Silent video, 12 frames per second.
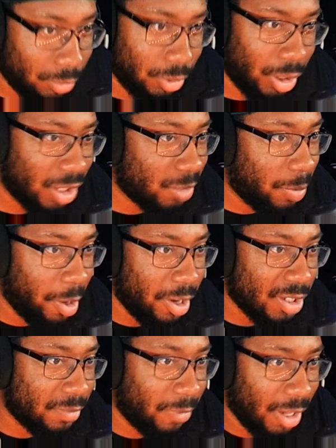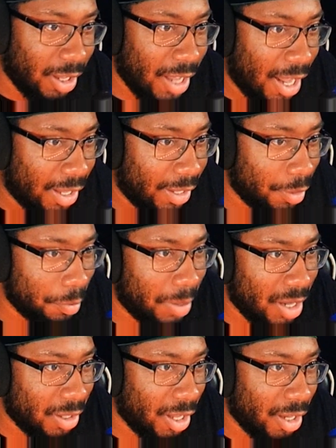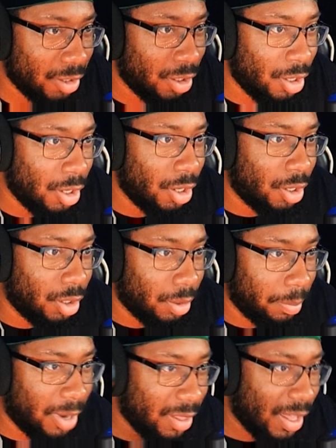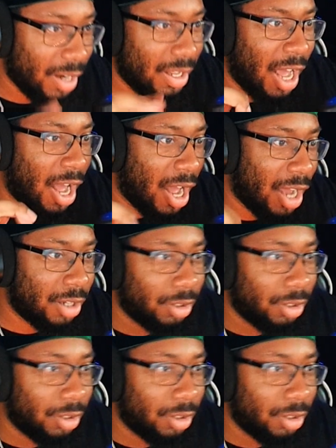his parents freaking got killed by that god